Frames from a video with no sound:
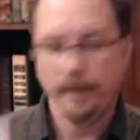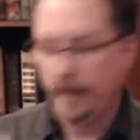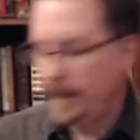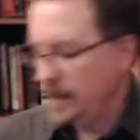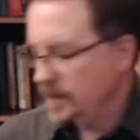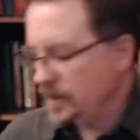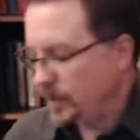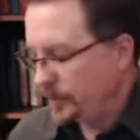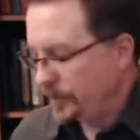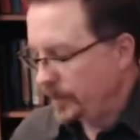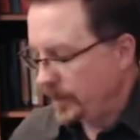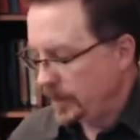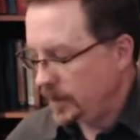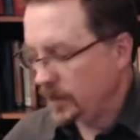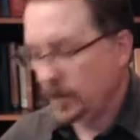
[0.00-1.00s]
So
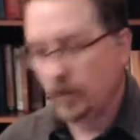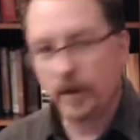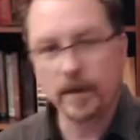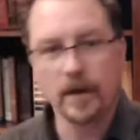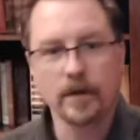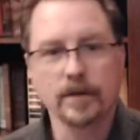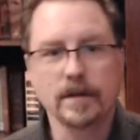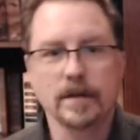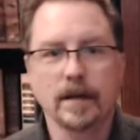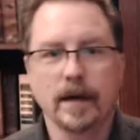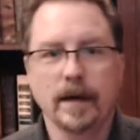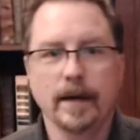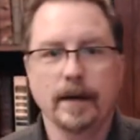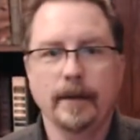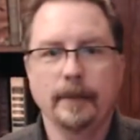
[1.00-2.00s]
you could win those.
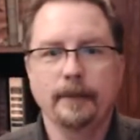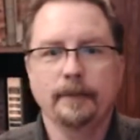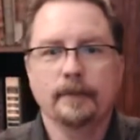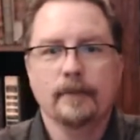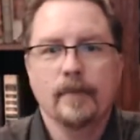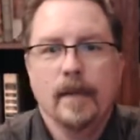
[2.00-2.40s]
Um,